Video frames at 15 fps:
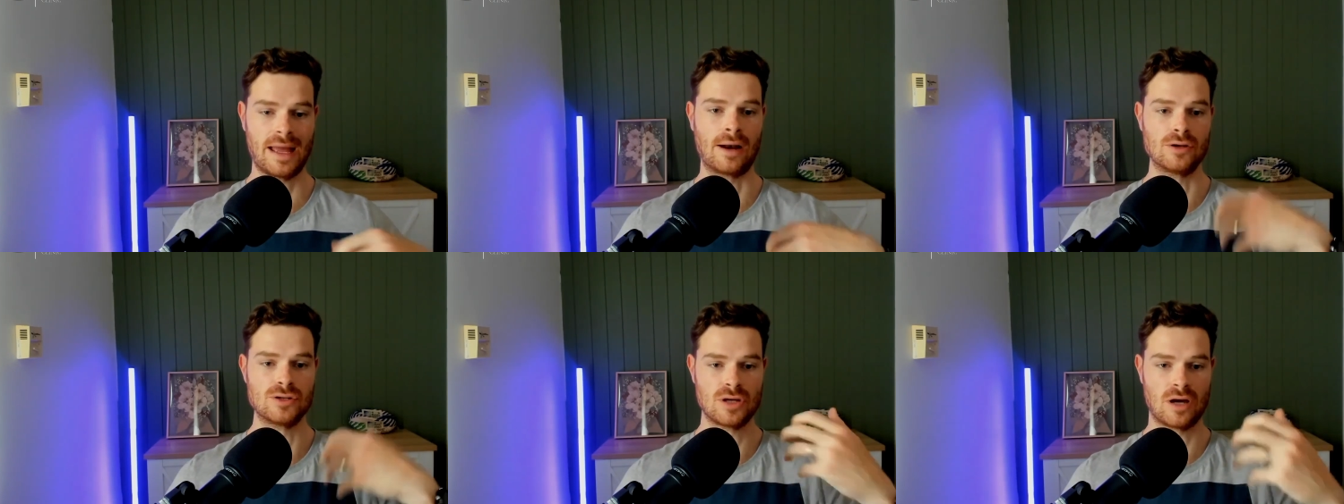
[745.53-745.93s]

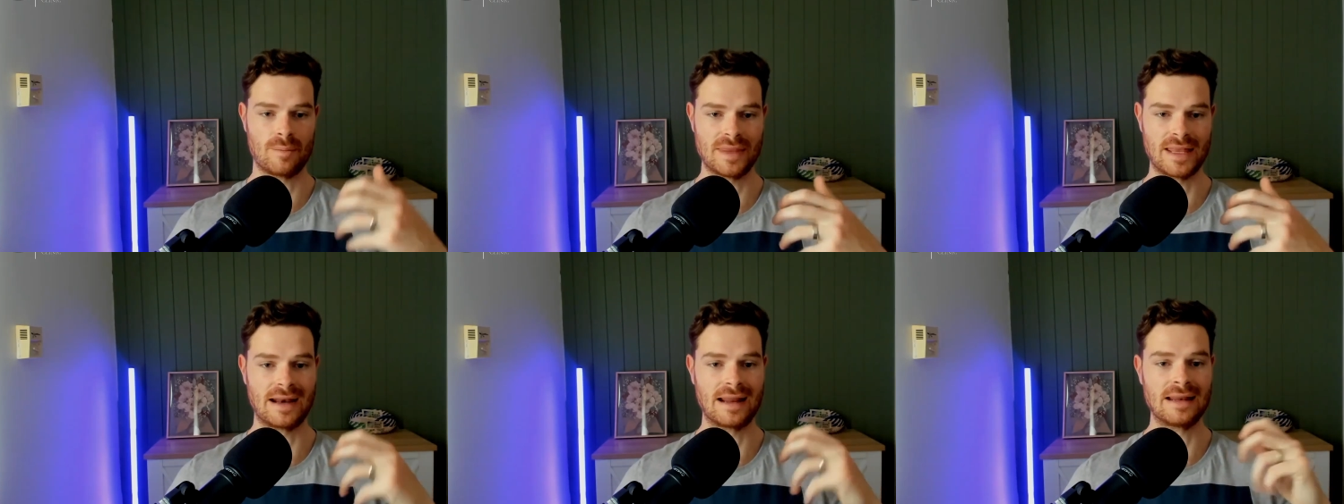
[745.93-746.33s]
And on top
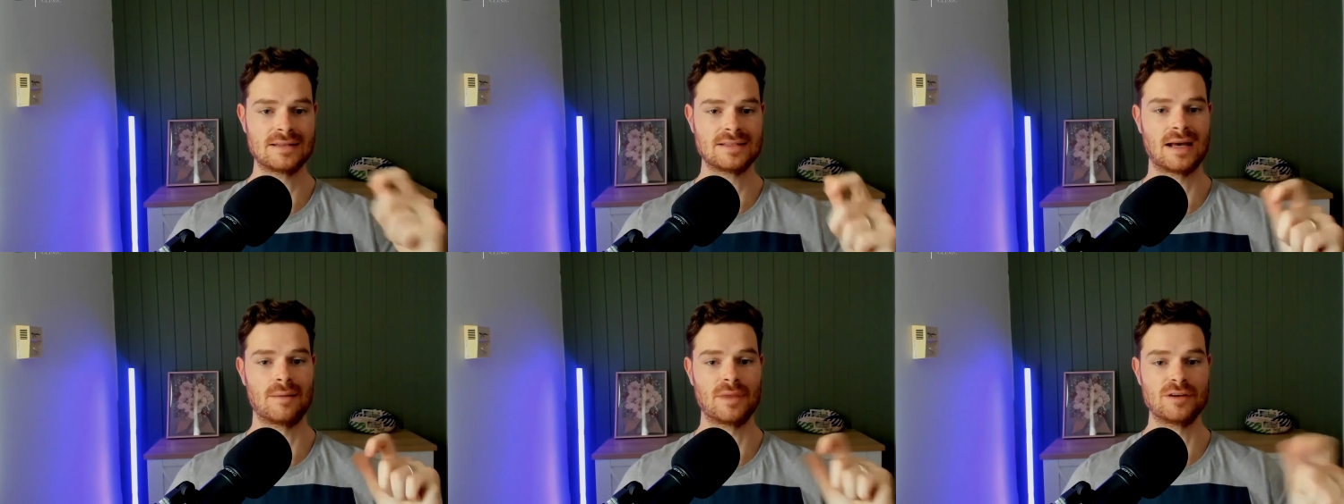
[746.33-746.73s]
of that,
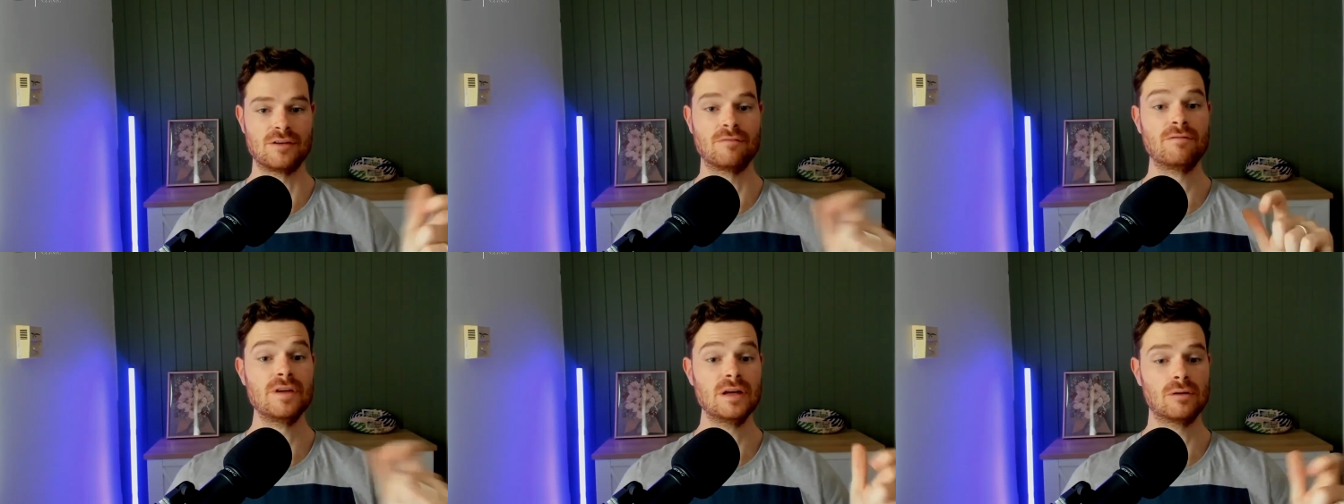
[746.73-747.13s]
anytime that you
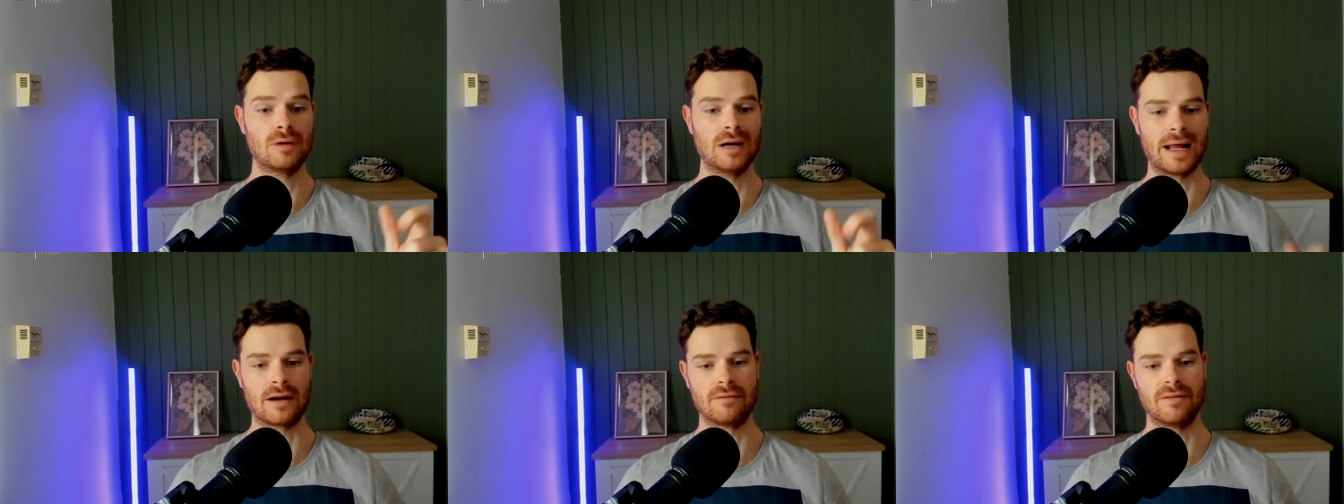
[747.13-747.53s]
feel
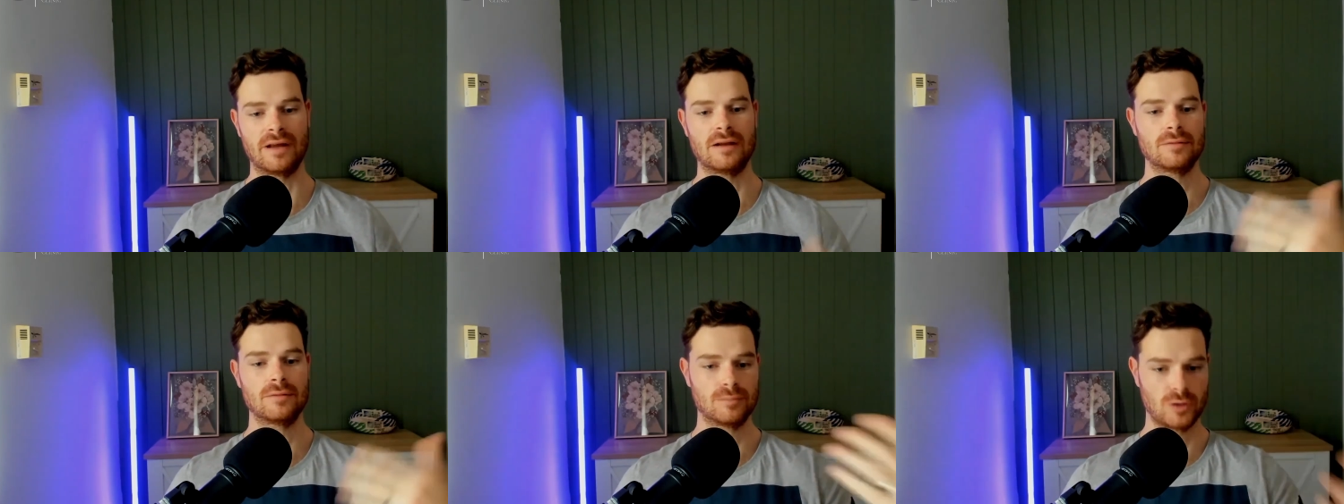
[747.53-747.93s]
really
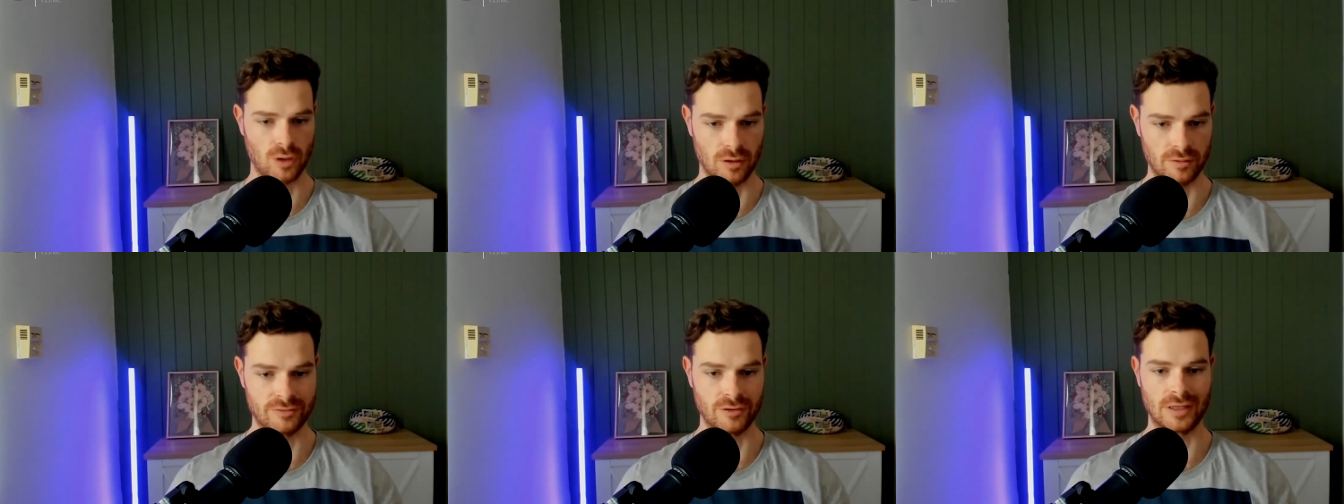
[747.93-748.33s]
aggravated,
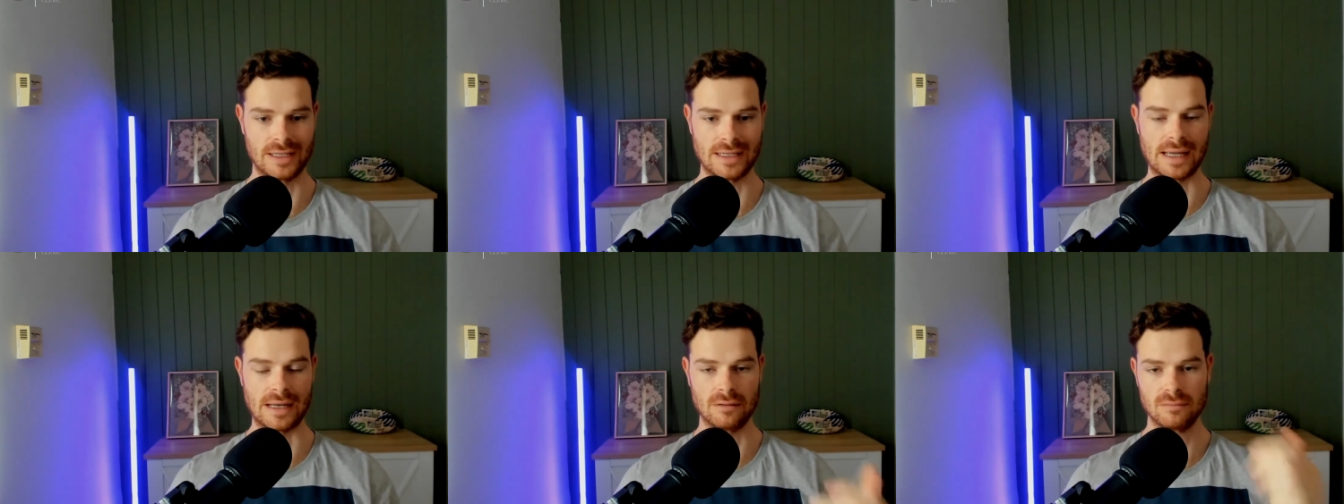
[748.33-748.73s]
go for it
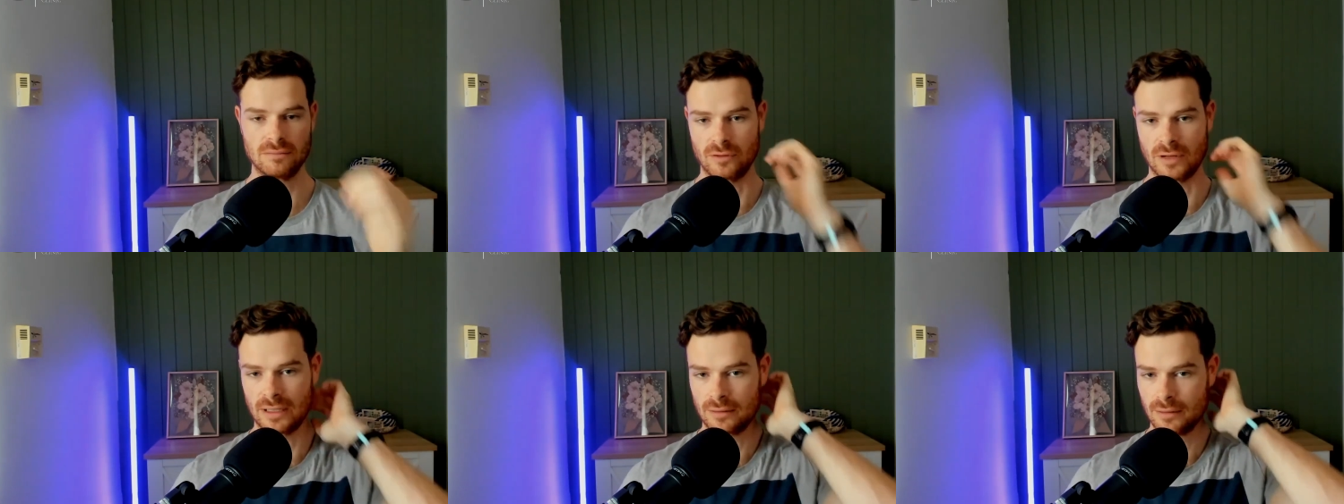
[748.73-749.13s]
again,
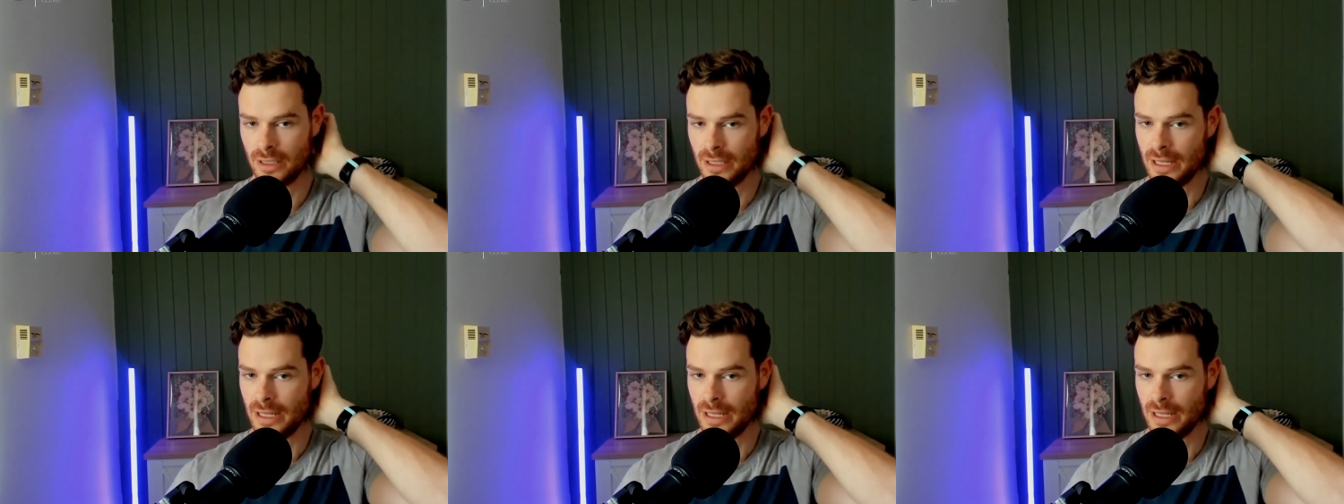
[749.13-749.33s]
right?